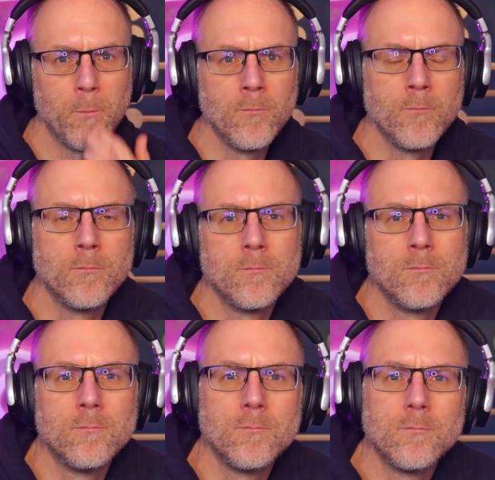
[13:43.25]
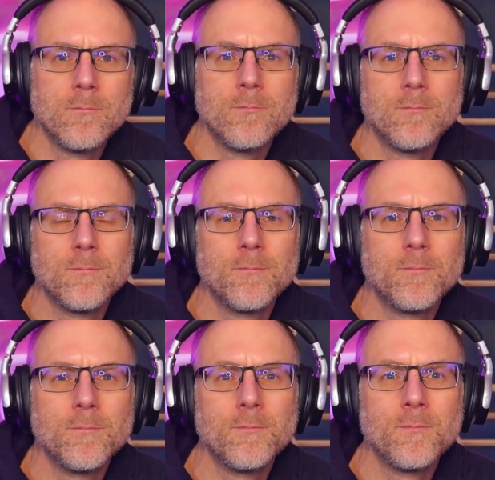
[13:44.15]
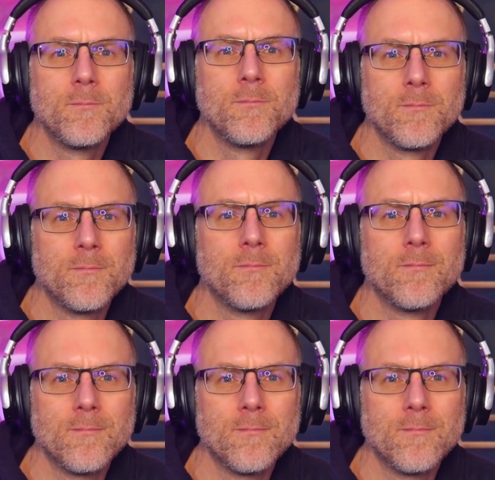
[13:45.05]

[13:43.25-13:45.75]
The person shown says nothing.